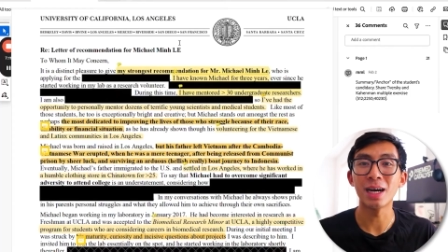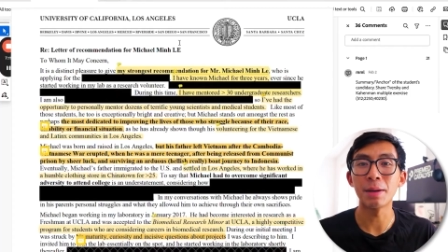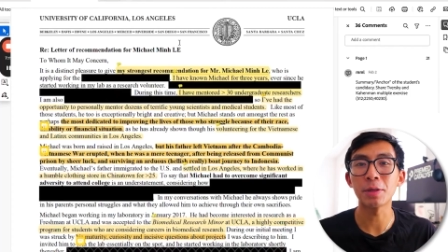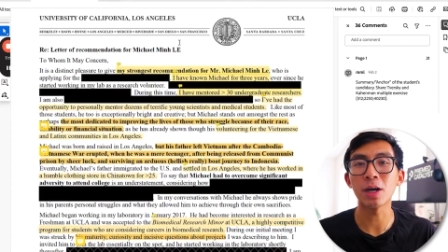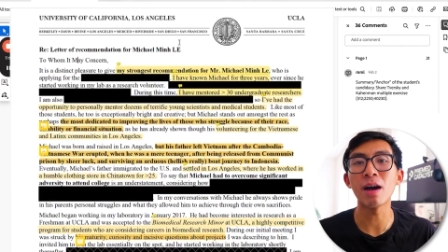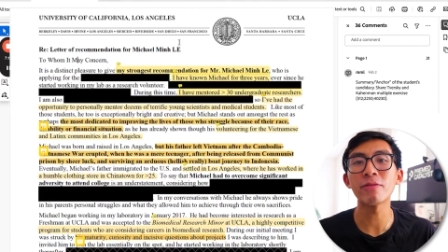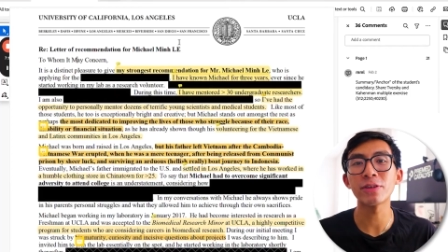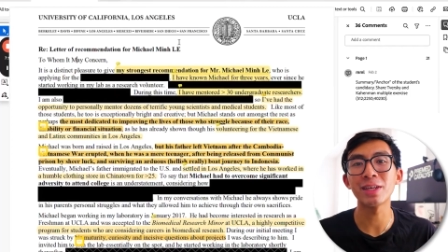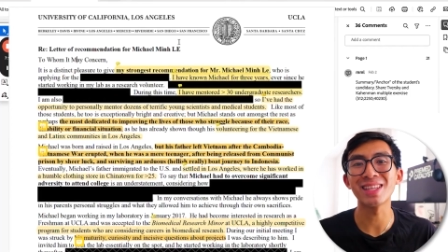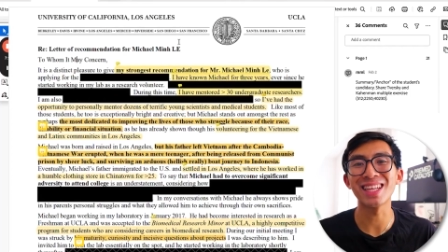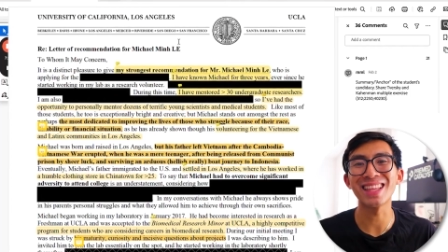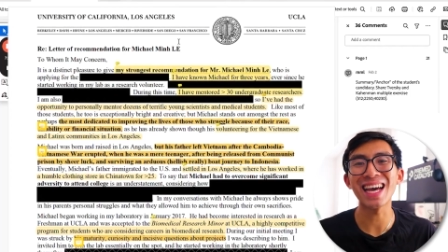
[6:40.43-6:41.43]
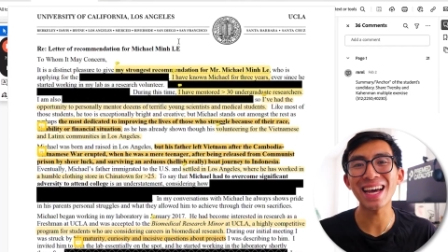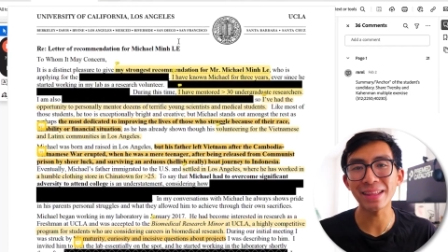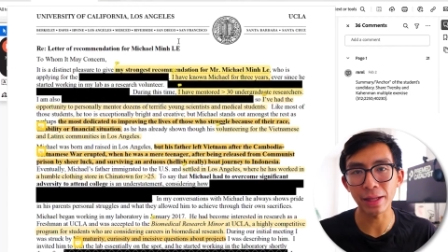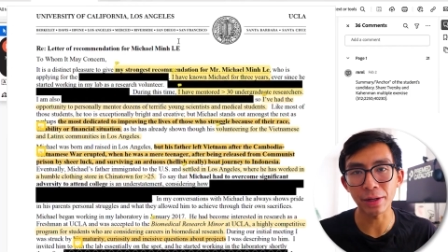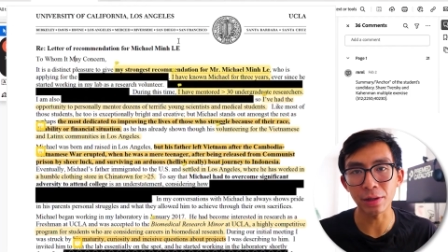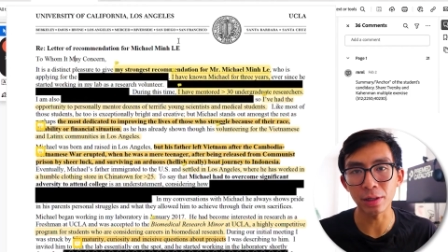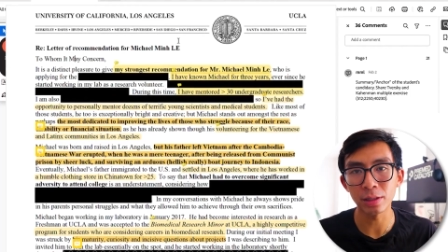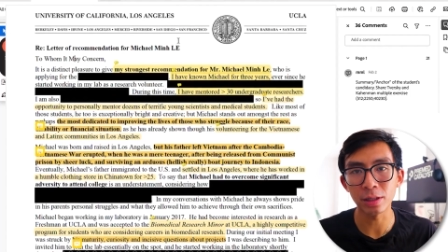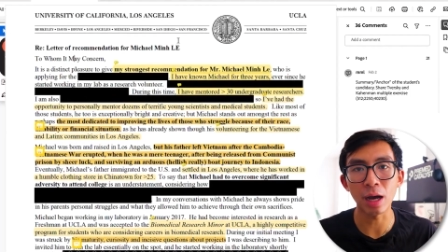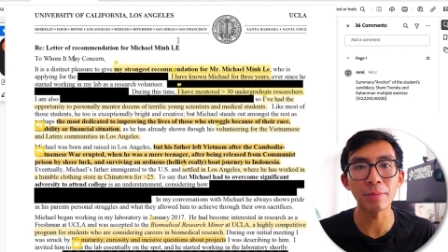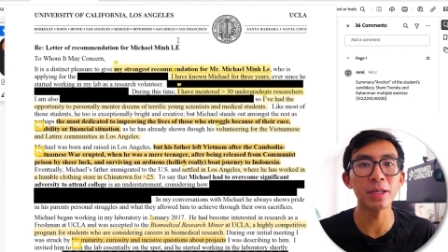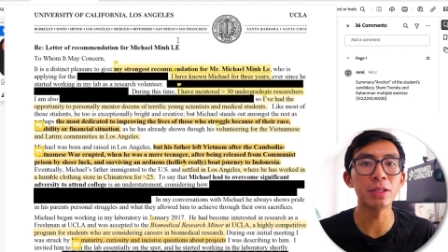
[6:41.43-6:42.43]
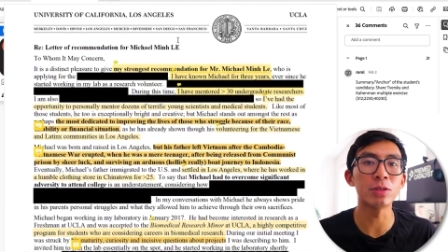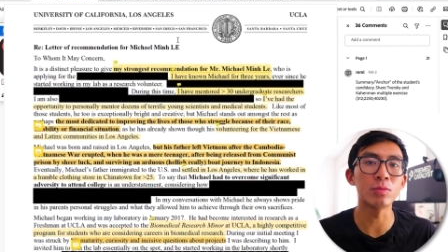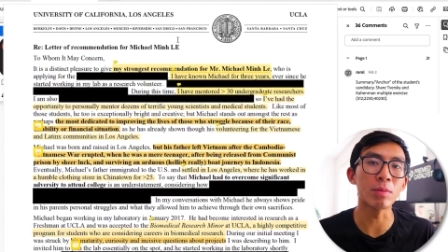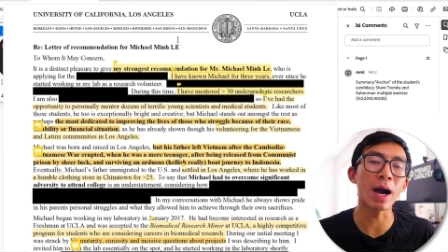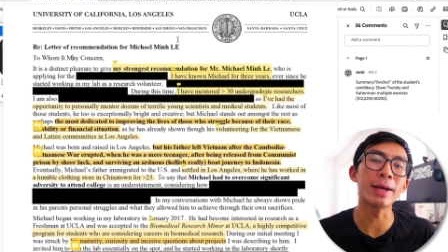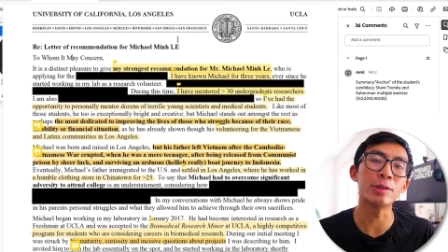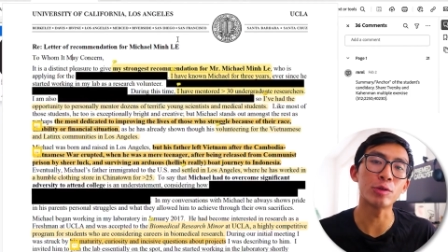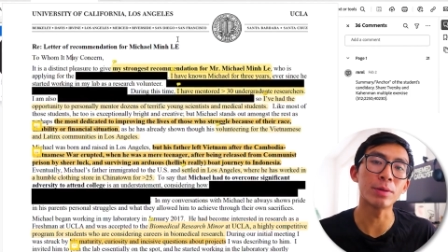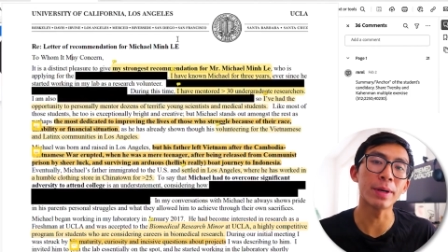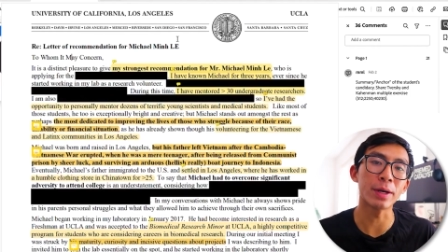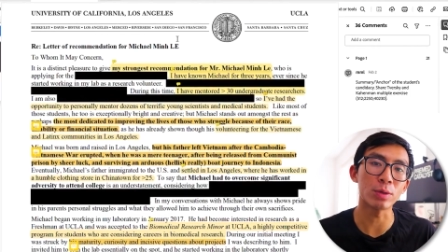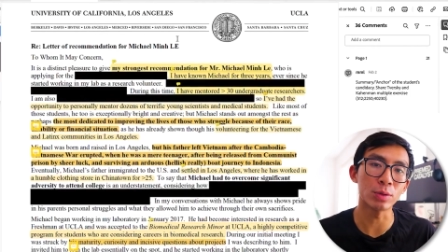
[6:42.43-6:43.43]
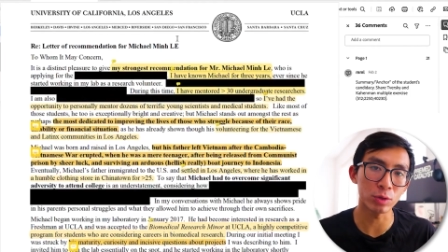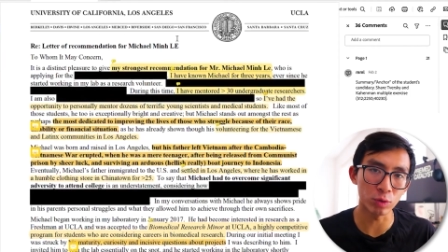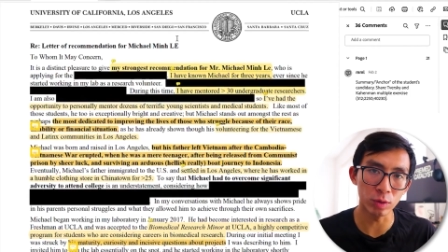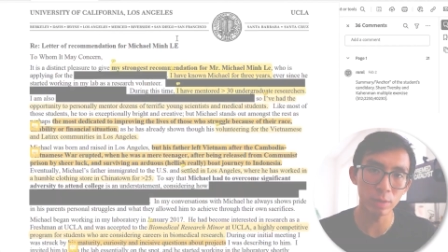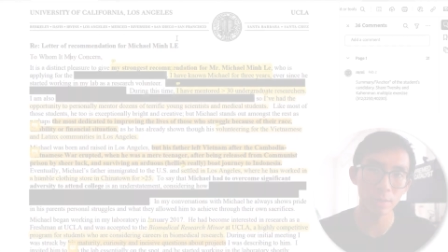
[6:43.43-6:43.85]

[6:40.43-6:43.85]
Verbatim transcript: I'm confident that that letter got me into my dream medical school.